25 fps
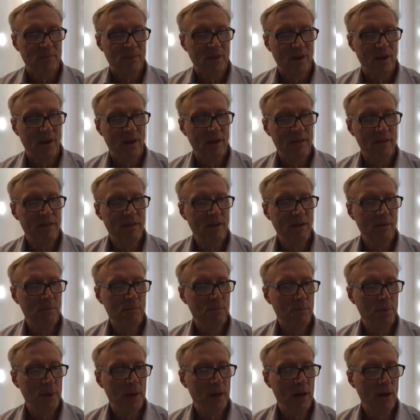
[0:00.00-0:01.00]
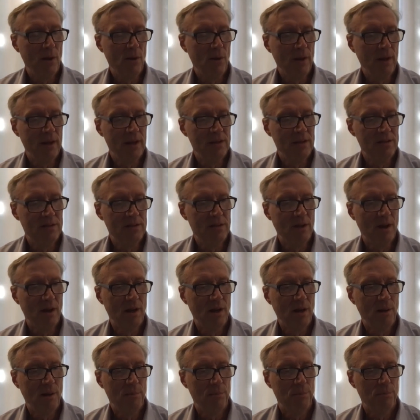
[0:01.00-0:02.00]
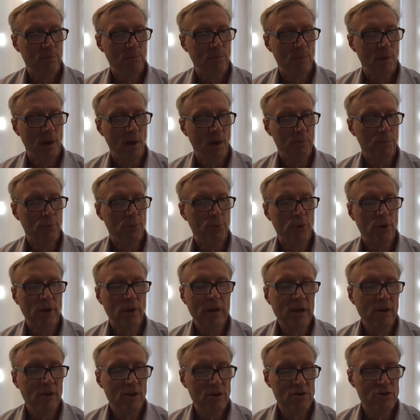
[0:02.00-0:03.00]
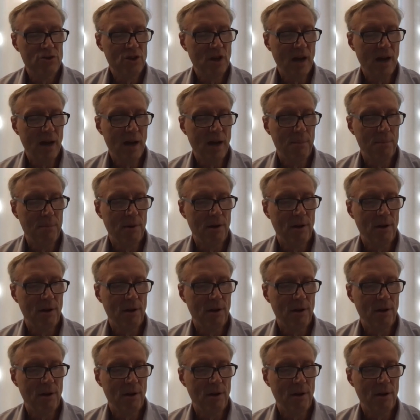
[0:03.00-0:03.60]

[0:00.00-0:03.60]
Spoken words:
I think Powell has done a pretty good job